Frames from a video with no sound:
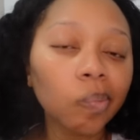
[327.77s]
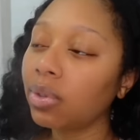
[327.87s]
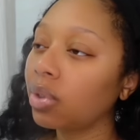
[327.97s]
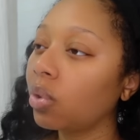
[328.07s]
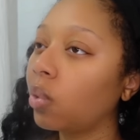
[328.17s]

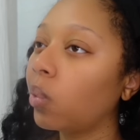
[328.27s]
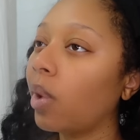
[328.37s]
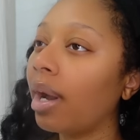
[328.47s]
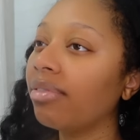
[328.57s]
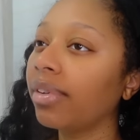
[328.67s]
so
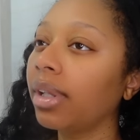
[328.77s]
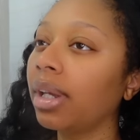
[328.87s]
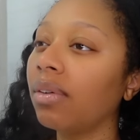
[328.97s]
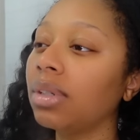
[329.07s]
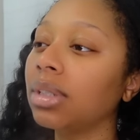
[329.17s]
I feel
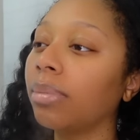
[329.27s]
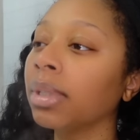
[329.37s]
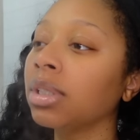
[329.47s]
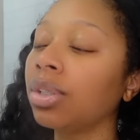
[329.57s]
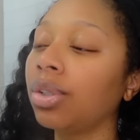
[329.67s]
like every time
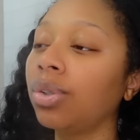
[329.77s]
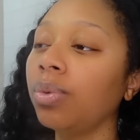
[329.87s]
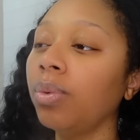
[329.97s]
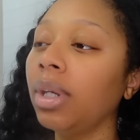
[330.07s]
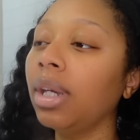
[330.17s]
I turn a
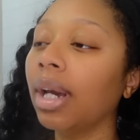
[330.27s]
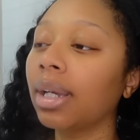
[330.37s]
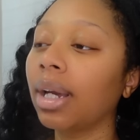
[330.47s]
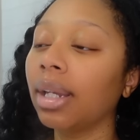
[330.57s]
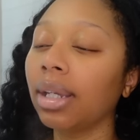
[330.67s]
new week, I
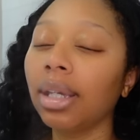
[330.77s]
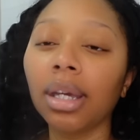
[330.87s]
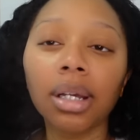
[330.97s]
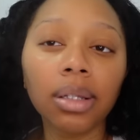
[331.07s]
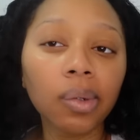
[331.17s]
kind of
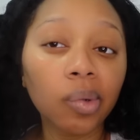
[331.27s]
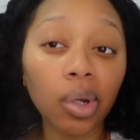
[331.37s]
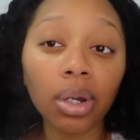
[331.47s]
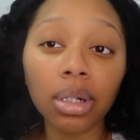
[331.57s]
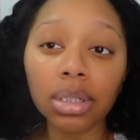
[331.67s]
get a little
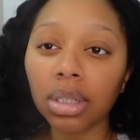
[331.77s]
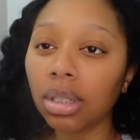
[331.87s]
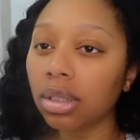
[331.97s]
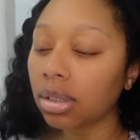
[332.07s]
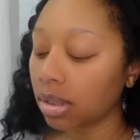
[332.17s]

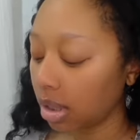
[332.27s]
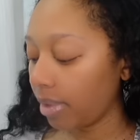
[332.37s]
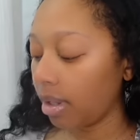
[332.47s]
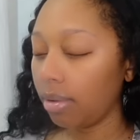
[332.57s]
nauseous.